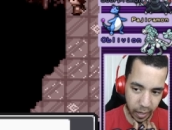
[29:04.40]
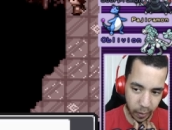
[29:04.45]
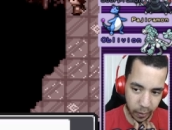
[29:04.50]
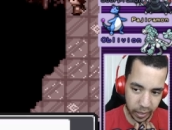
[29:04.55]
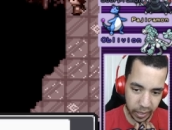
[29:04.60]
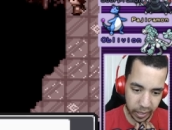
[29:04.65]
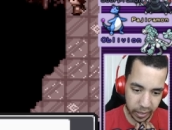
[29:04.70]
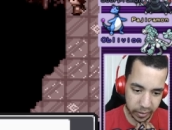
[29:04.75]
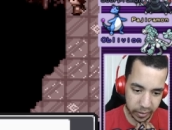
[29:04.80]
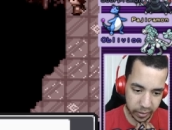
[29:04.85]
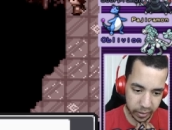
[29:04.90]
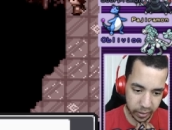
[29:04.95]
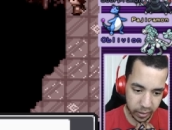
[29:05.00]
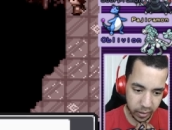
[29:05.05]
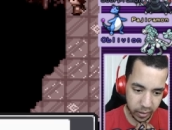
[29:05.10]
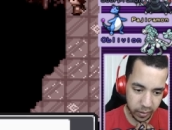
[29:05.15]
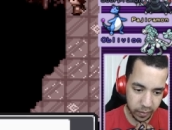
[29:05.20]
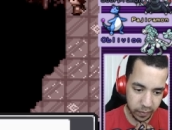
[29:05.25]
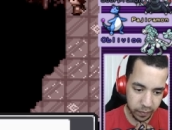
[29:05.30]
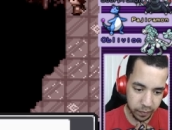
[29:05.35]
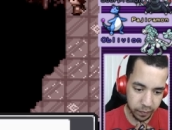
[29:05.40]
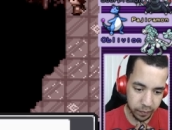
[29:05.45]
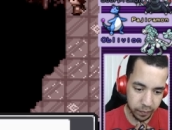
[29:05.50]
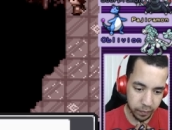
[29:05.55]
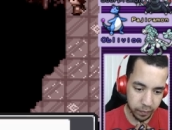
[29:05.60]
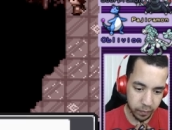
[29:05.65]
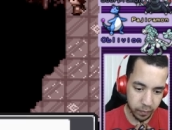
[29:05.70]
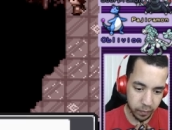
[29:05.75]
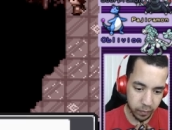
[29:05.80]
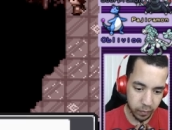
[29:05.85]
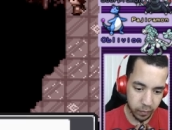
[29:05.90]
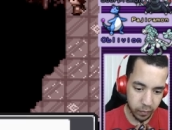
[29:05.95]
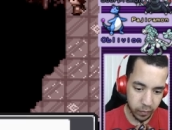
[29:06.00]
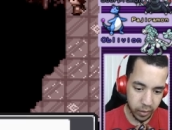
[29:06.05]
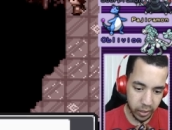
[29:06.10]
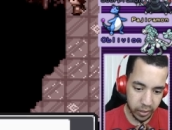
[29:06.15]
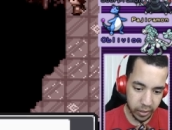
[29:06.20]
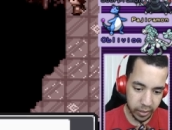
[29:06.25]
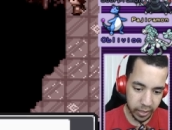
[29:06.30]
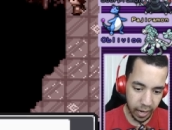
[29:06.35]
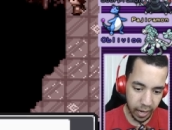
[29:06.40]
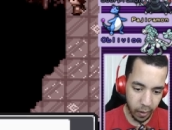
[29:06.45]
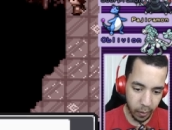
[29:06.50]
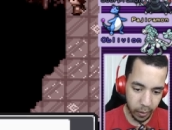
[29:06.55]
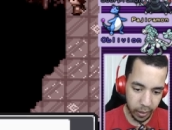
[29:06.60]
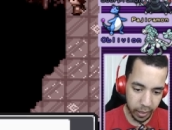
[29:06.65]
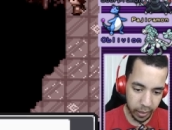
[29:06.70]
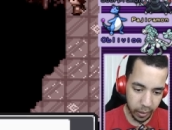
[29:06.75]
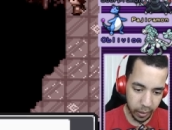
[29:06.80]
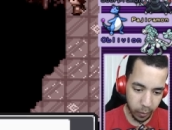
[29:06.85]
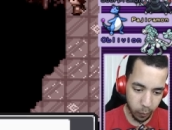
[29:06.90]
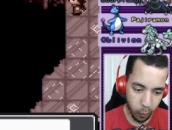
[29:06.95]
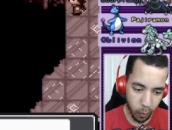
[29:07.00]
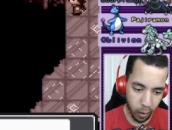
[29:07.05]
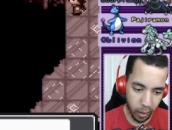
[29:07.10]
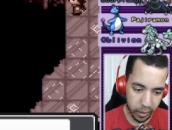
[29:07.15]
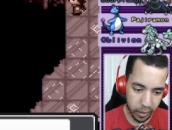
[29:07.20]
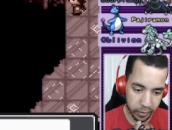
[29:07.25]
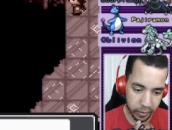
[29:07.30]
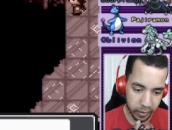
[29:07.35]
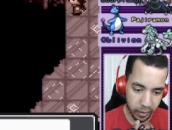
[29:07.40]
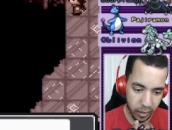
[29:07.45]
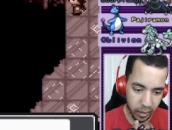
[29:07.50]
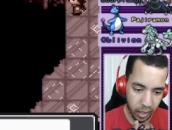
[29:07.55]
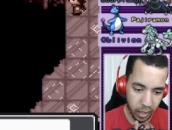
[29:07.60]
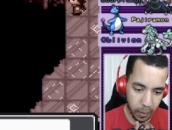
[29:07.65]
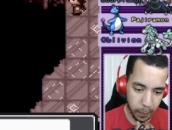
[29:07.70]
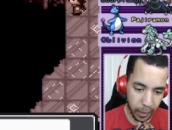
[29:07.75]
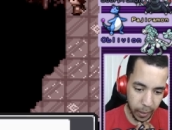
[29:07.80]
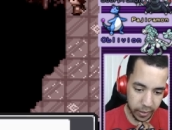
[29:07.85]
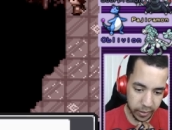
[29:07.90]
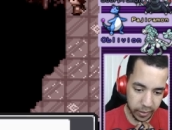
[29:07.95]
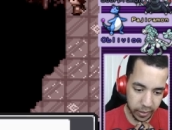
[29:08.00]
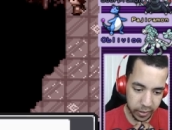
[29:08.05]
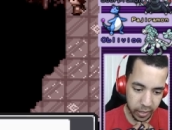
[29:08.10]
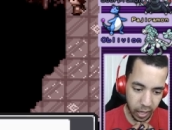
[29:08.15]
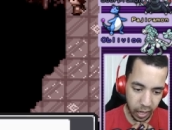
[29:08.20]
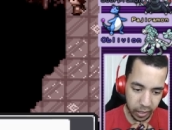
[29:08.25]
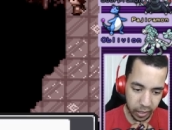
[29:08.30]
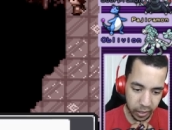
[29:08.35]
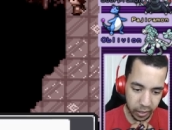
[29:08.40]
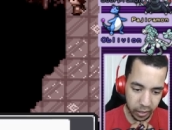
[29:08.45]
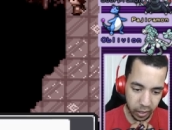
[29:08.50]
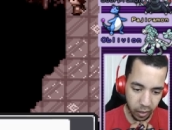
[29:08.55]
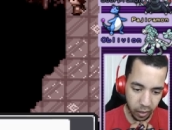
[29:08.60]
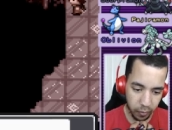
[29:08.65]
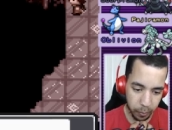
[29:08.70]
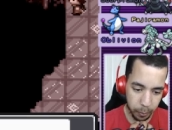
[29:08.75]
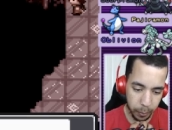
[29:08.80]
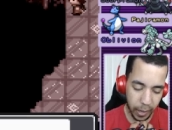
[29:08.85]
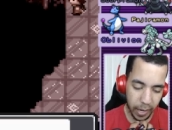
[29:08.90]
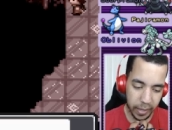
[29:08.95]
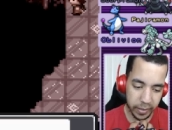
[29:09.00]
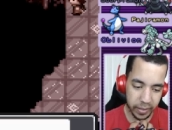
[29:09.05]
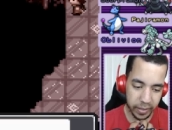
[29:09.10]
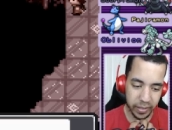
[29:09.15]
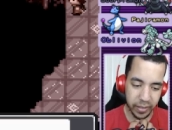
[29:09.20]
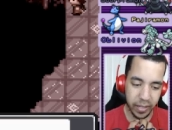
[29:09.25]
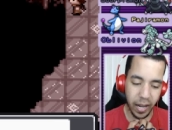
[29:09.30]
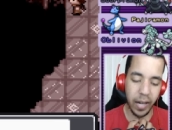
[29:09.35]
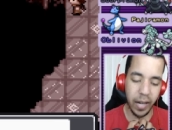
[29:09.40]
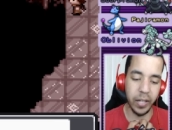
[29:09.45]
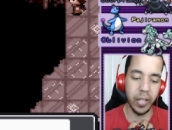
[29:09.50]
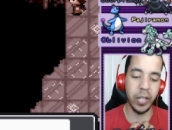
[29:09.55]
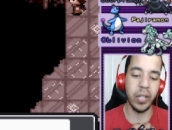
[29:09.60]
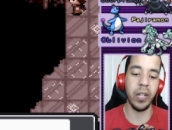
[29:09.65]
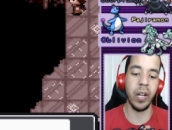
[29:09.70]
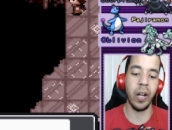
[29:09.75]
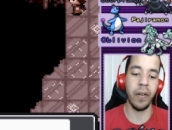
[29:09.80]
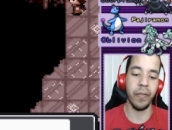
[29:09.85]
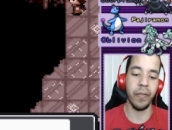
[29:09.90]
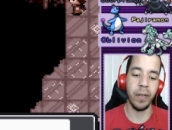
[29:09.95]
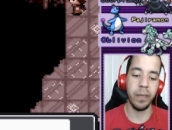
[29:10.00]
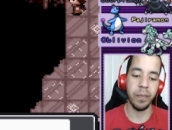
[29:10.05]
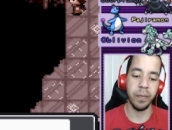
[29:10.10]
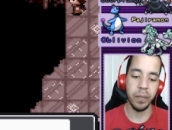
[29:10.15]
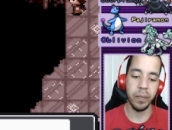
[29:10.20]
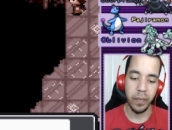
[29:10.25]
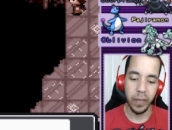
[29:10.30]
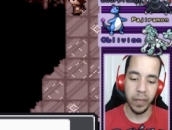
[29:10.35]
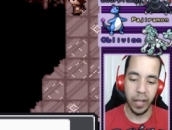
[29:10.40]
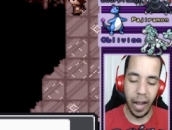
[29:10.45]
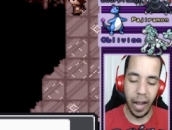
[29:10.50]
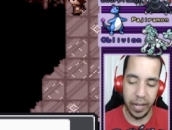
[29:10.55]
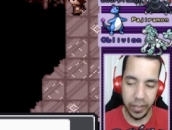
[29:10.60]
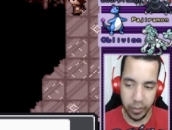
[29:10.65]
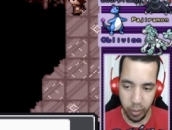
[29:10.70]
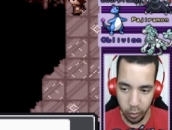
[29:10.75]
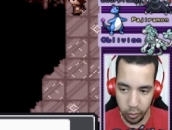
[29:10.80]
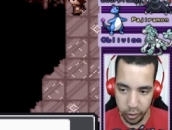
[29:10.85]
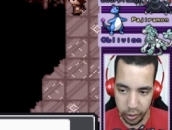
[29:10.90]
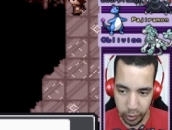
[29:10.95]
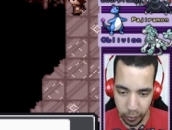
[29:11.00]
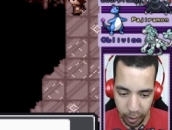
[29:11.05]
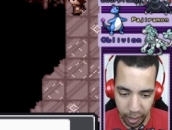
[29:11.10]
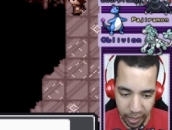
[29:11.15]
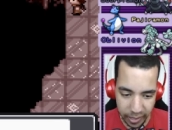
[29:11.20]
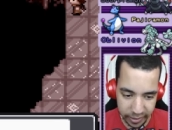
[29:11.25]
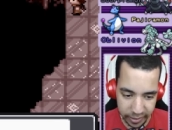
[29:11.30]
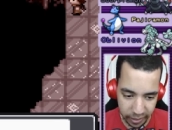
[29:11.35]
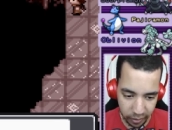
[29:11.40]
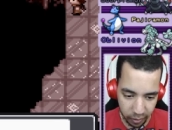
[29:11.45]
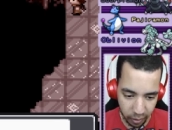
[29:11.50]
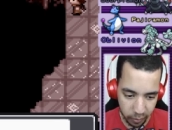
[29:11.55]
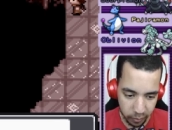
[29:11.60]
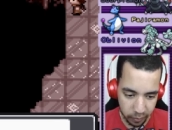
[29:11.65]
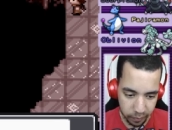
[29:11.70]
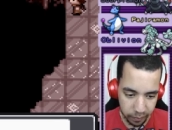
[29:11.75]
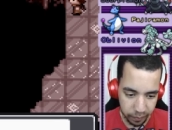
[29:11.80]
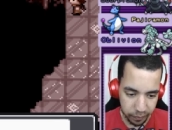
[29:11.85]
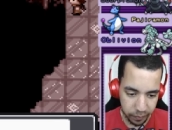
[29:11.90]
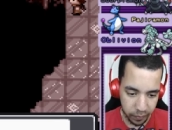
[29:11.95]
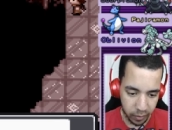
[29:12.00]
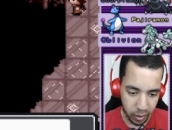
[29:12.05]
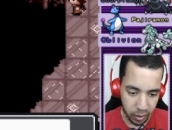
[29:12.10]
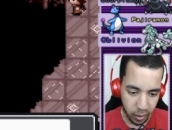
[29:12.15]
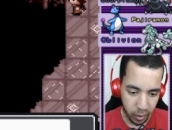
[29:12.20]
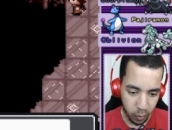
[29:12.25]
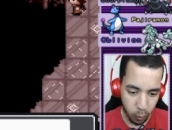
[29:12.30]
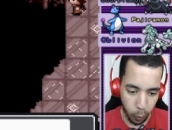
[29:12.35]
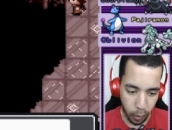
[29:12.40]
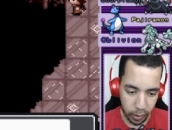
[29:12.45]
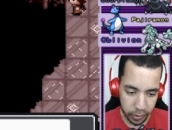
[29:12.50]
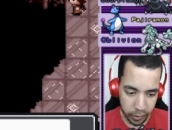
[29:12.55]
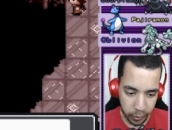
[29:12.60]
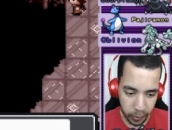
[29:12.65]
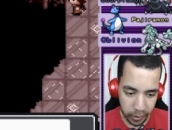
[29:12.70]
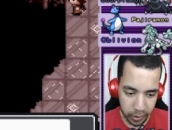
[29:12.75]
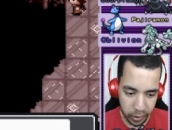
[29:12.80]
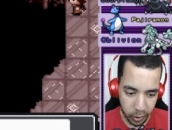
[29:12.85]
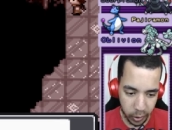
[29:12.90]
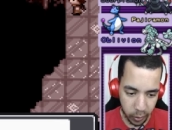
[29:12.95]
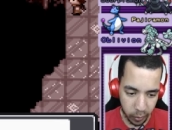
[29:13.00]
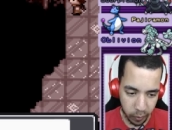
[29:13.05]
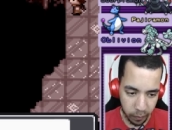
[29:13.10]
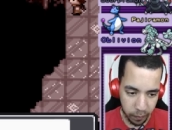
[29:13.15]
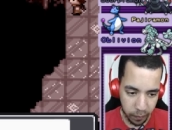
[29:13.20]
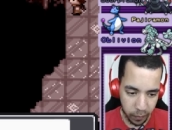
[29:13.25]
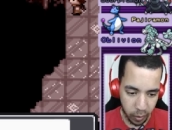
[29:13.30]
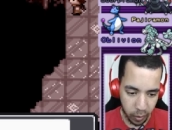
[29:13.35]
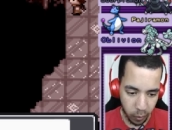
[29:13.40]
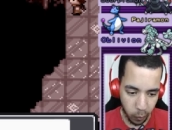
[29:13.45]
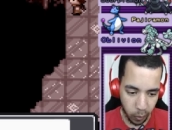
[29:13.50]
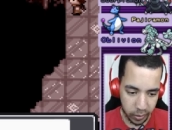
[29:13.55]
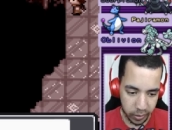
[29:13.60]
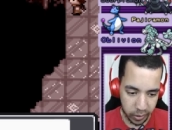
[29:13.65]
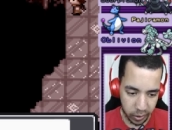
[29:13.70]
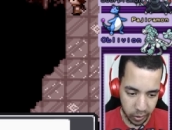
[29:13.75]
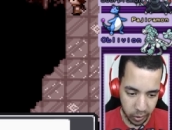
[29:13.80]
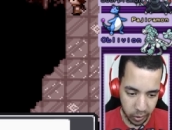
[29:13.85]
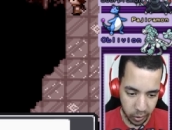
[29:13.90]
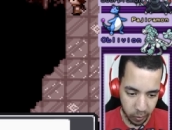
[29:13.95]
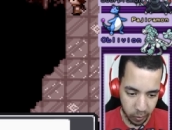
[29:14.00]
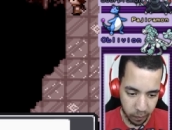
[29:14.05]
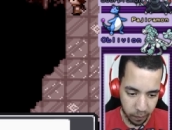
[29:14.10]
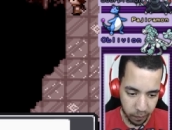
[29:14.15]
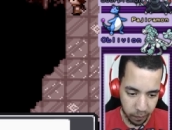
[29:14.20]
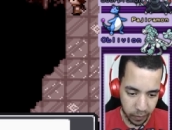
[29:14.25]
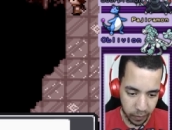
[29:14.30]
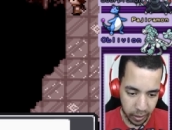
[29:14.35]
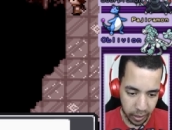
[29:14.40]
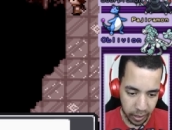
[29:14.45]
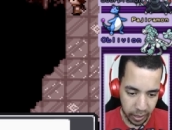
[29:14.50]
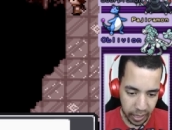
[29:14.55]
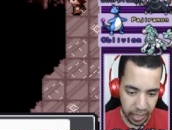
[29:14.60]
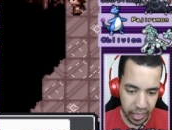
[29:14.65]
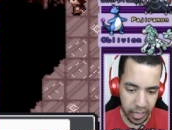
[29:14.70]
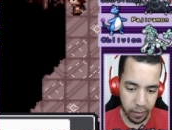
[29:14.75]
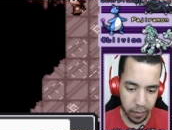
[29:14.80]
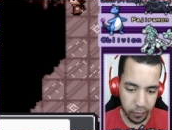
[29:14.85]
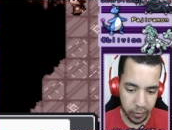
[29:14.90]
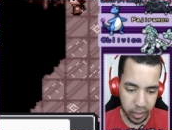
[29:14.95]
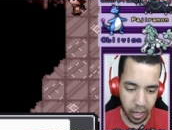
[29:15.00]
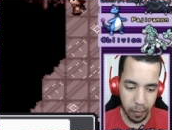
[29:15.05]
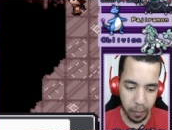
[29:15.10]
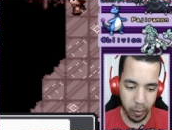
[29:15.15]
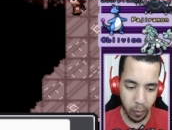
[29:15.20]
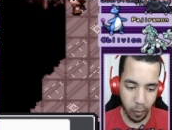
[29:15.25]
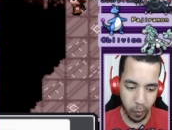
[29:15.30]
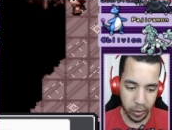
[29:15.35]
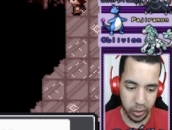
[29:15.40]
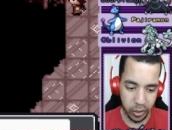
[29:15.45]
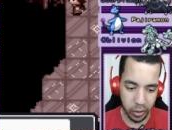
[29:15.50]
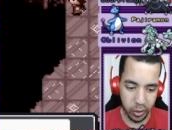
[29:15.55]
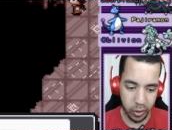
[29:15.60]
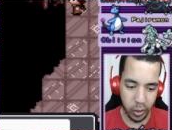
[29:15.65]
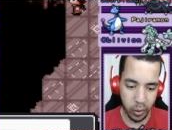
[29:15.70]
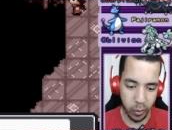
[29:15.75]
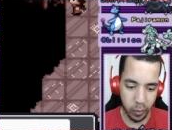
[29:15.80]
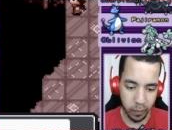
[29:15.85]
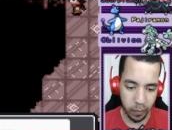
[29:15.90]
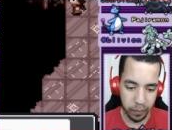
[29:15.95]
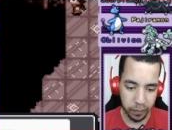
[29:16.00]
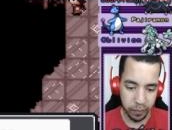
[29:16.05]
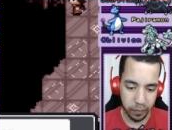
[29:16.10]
how it is. This is how it it was. Best is not good enough. Best is not good enough. I told you why, Zero. What do we do? What to do? Eve, tell me what we should do.